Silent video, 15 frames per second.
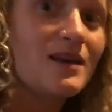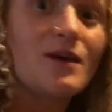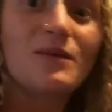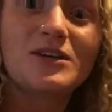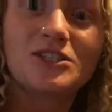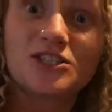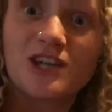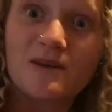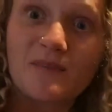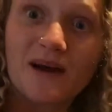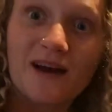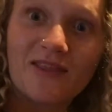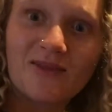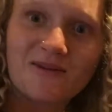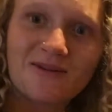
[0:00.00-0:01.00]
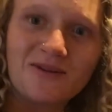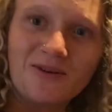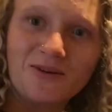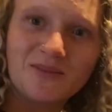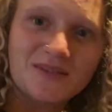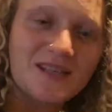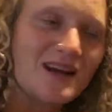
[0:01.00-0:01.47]
Yeah, we share
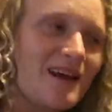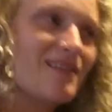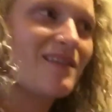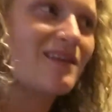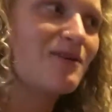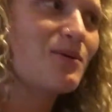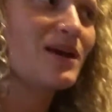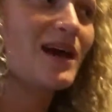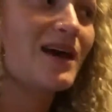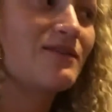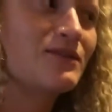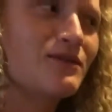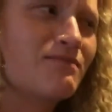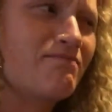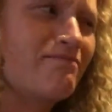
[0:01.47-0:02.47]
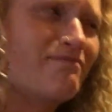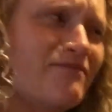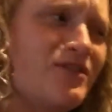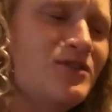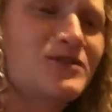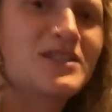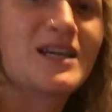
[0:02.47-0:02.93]
bathrooms, and I think we have a
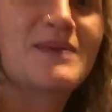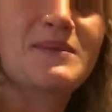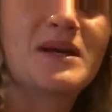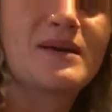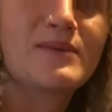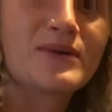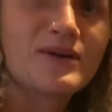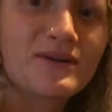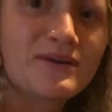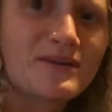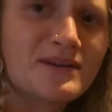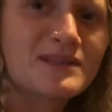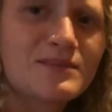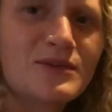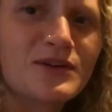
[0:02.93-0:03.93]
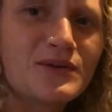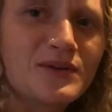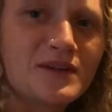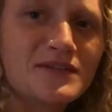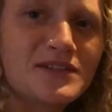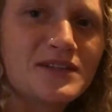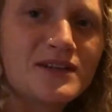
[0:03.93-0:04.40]
full-time neighbor, someone who
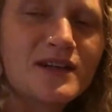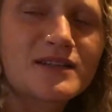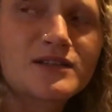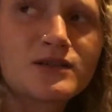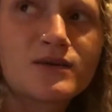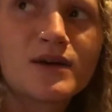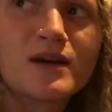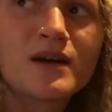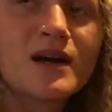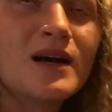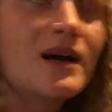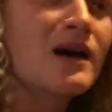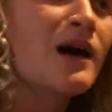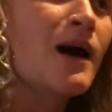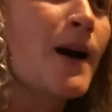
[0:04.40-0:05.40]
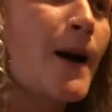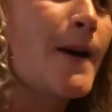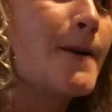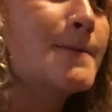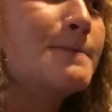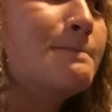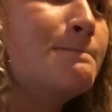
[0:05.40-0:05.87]
lives here next door.
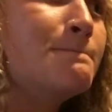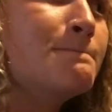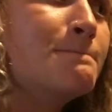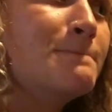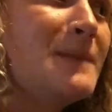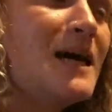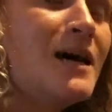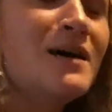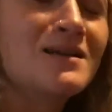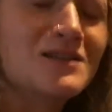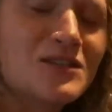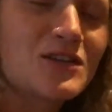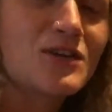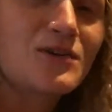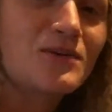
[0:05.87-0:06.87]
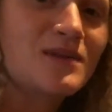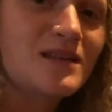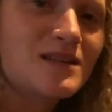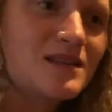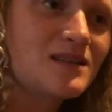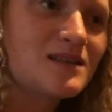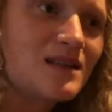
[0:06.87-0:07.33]
Yeah, so
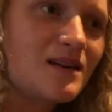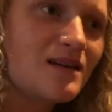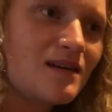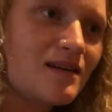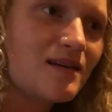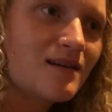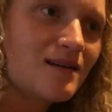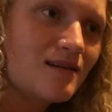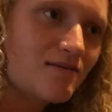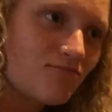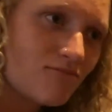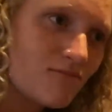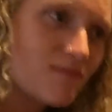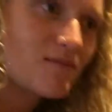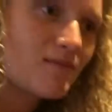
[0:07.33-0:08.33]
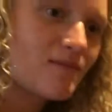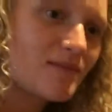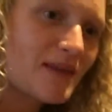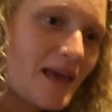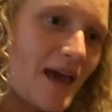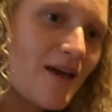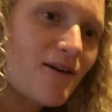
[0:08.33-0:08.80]
this is a
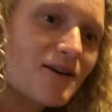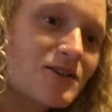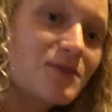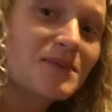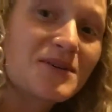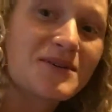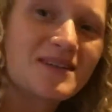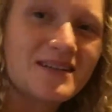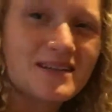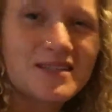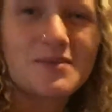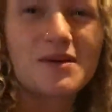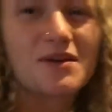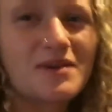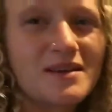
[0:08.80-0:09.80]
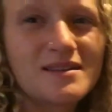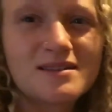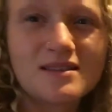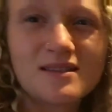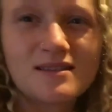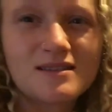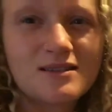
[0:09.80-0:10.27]
character building
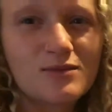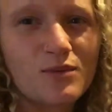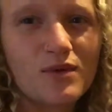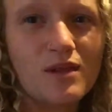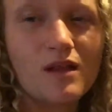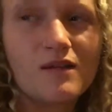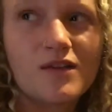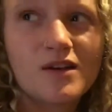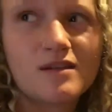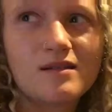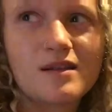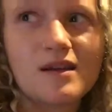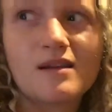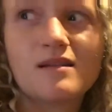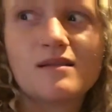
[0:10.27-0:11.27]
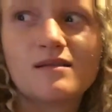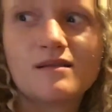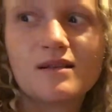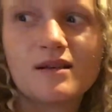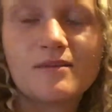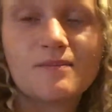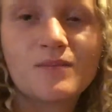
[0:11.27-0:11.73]
experiences. We love it, and
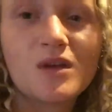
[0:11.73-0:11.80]
yeah.